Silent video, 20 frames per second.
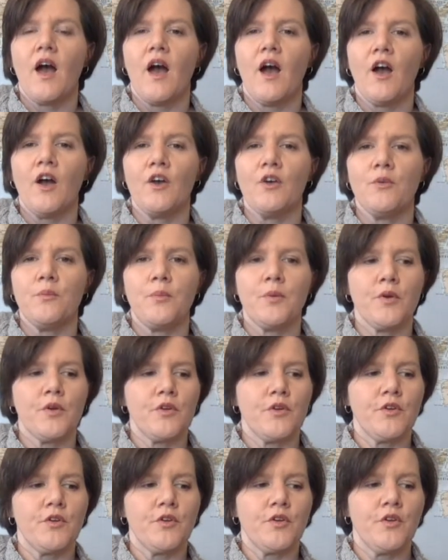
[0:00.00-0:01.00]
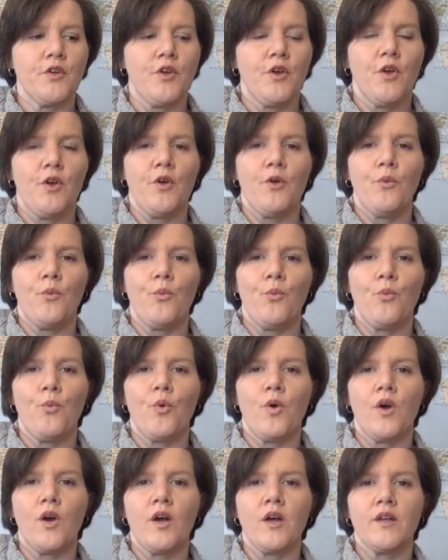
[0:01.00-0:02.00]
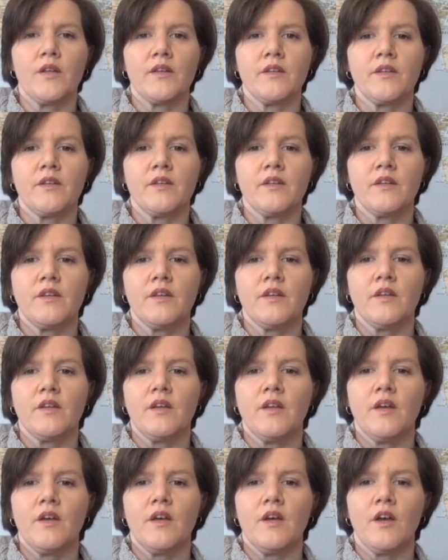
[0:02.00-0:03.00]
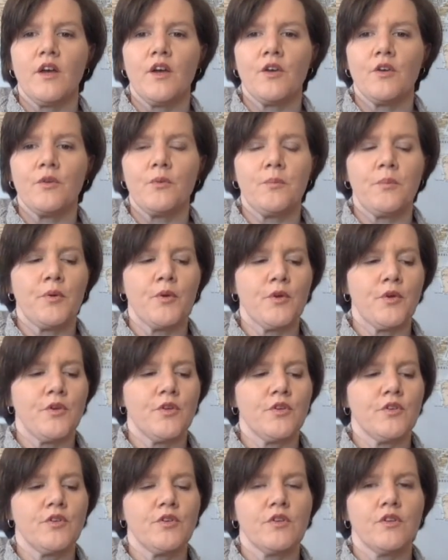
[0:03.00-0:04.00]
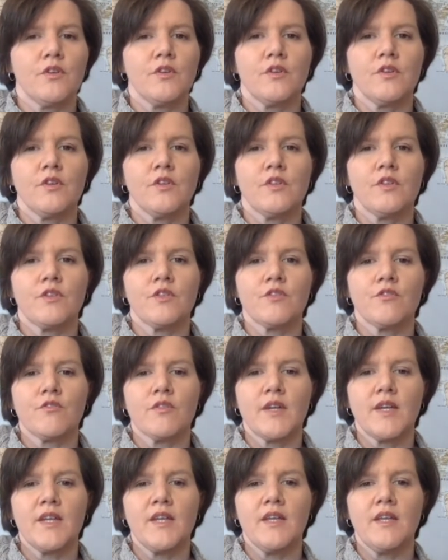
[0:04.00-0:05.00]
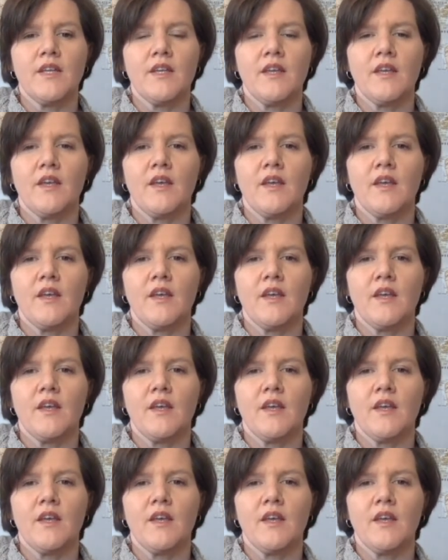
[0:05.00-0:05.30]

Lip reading: open, 1, open, 3,